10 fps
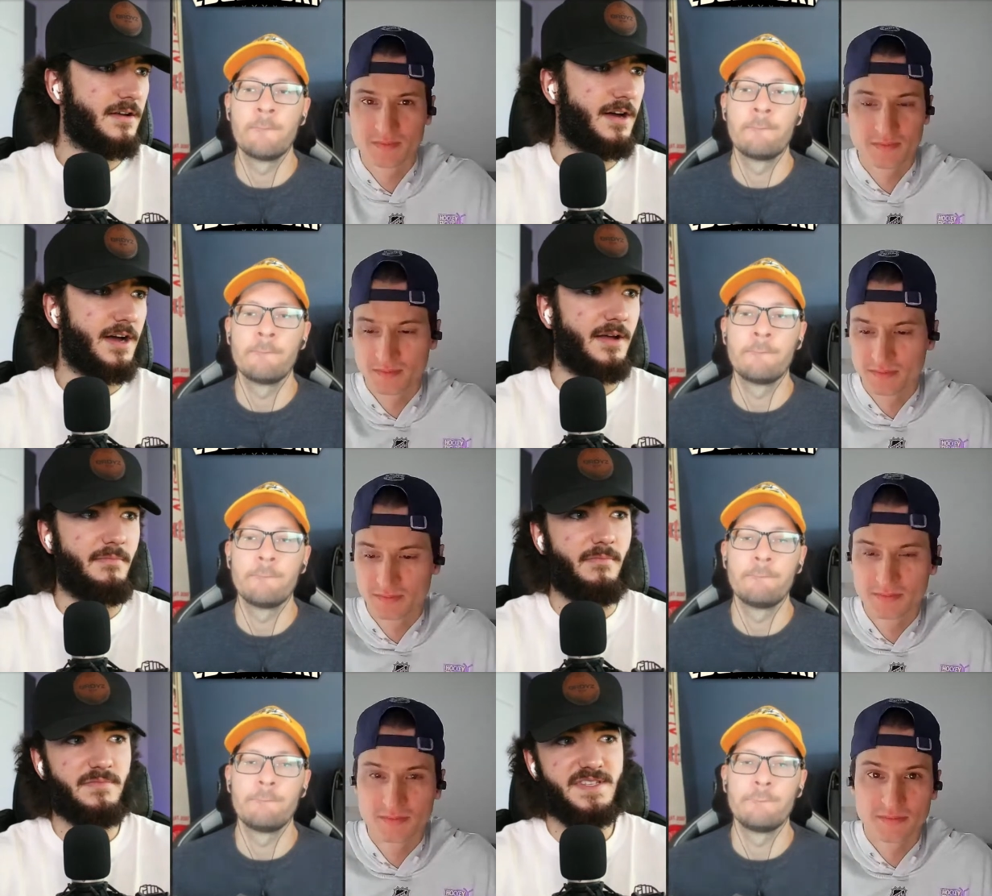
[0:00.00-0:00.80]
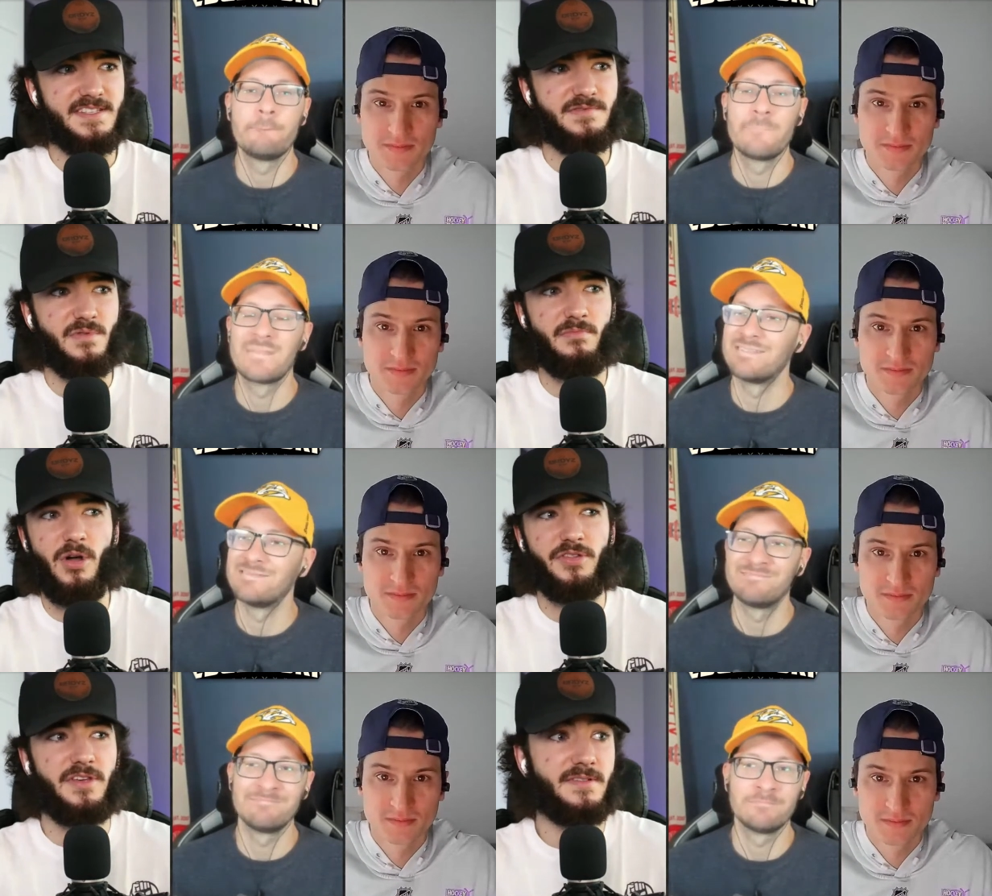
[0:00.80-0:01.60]
Speaker 1: um, seasons with
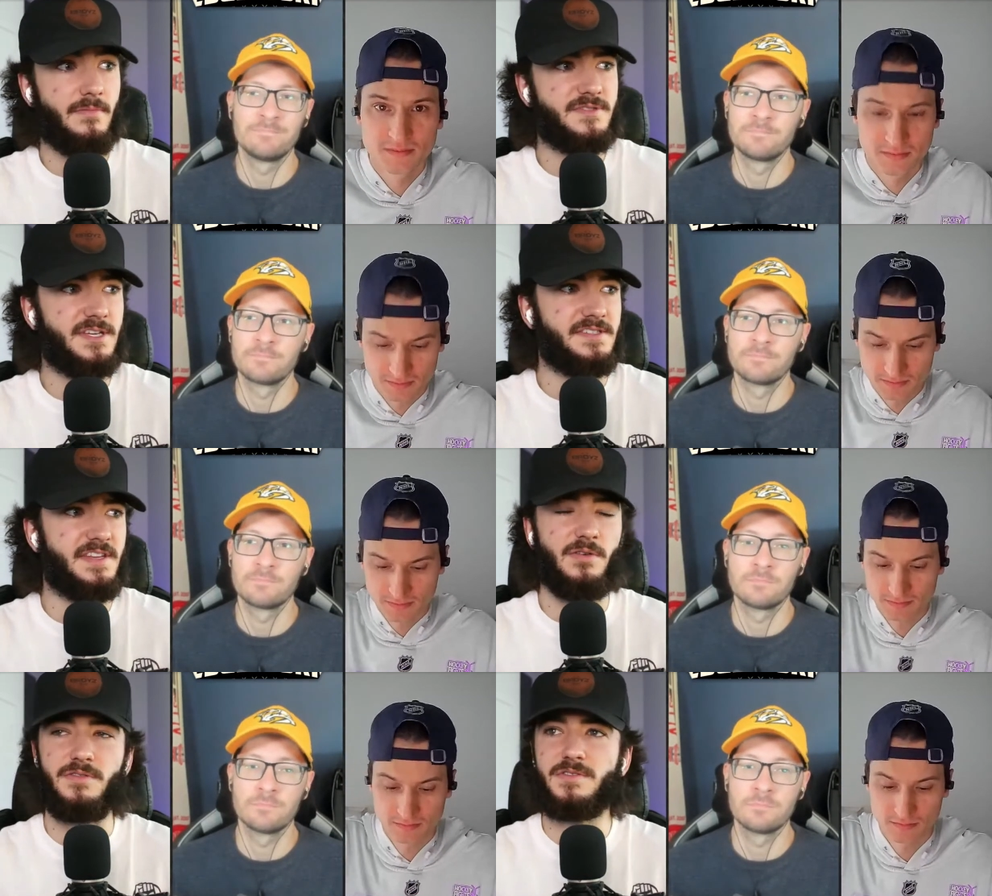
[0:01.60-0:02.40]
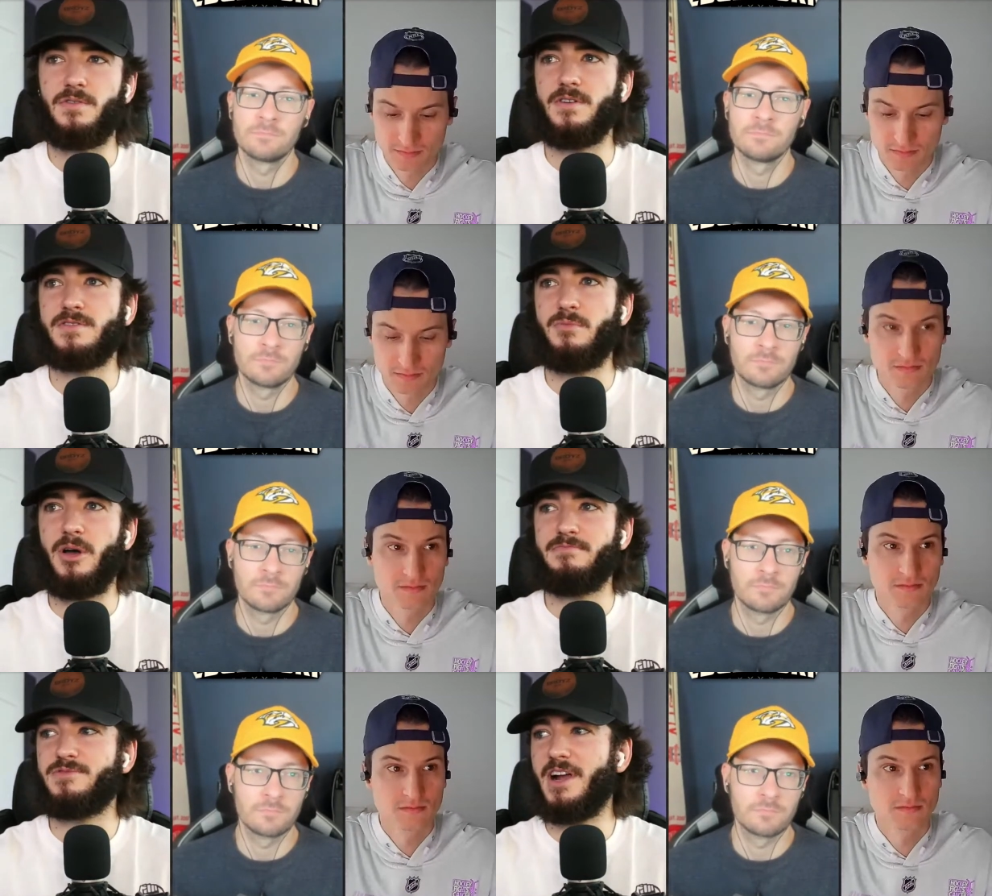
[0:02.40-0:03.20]
multi 60 goal scorers.
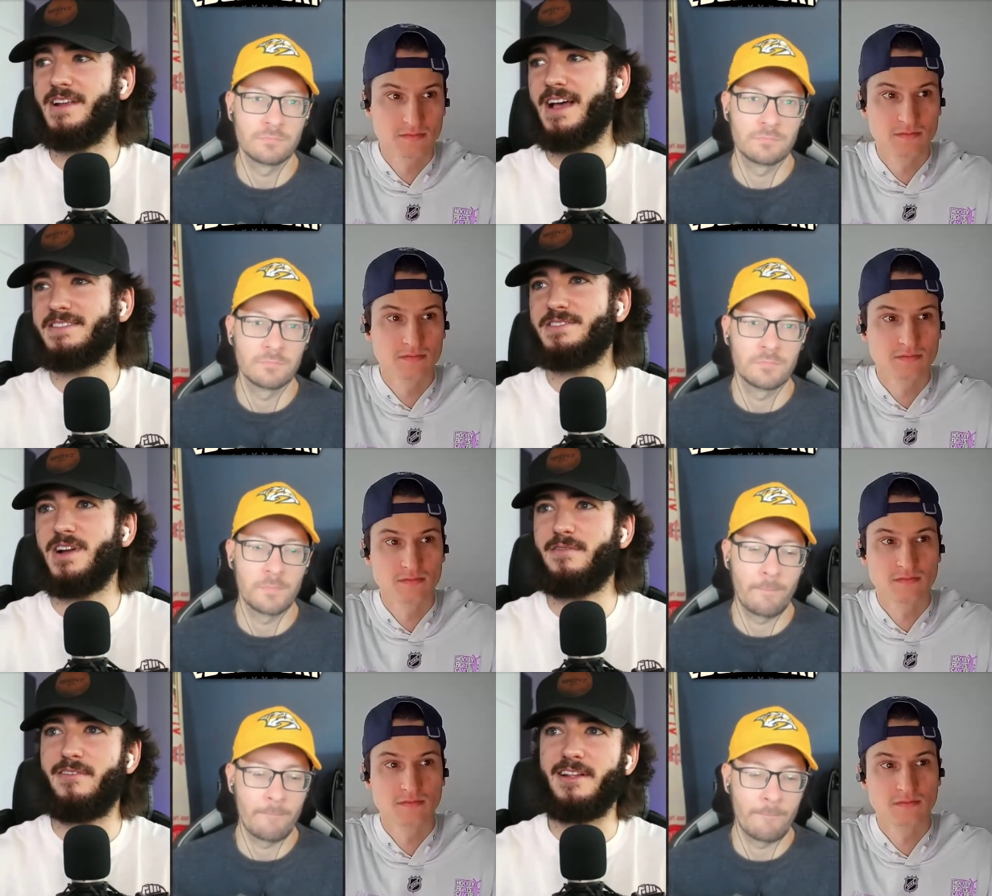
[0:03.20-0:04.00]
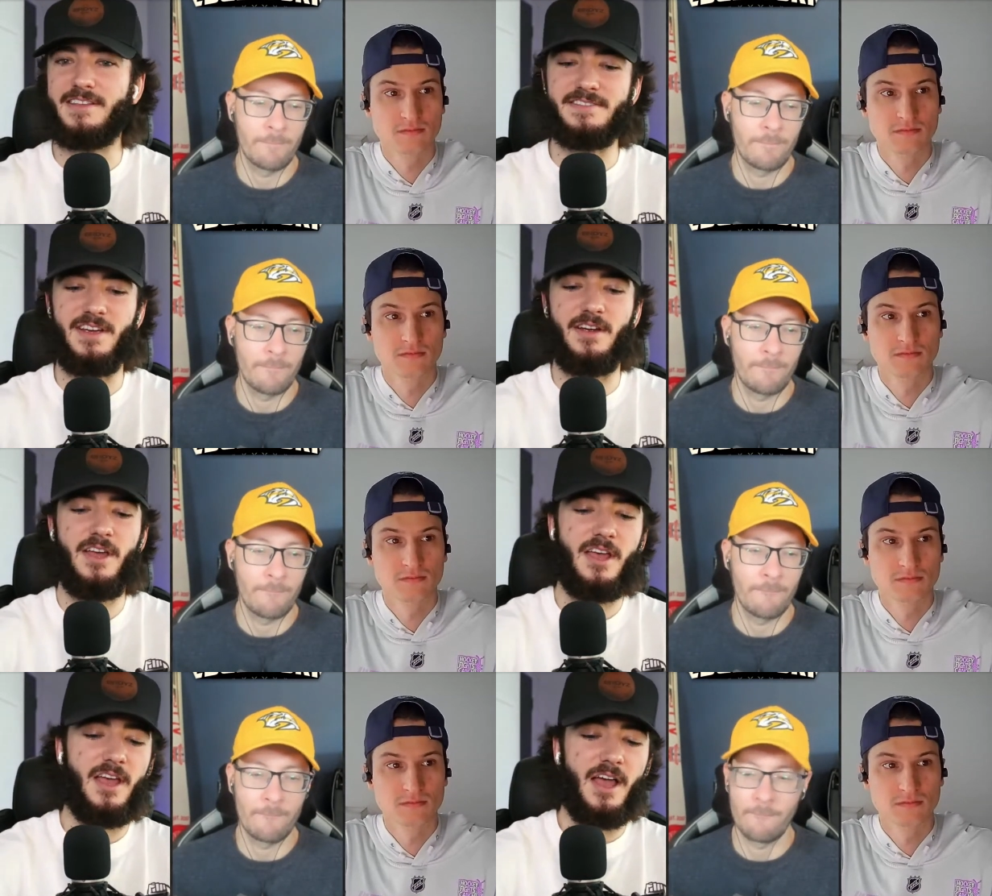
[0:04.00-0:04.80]
But trying to, as I try to find this here,
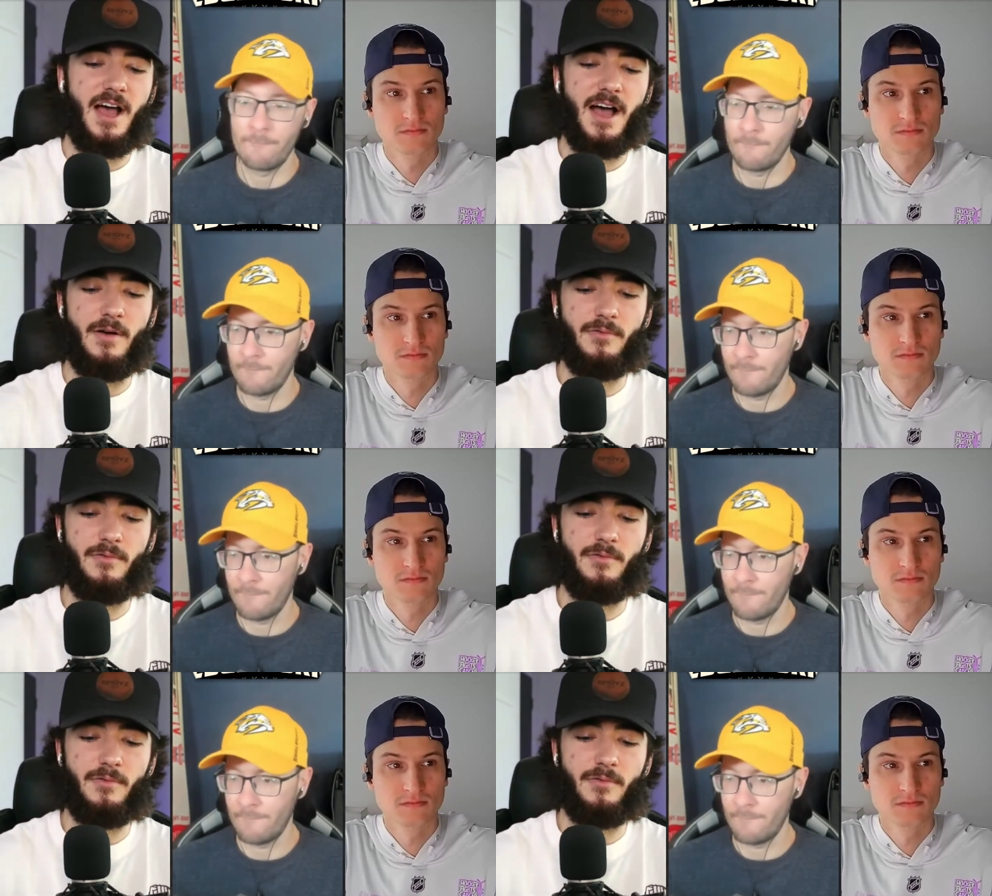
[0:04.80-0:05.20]
uh,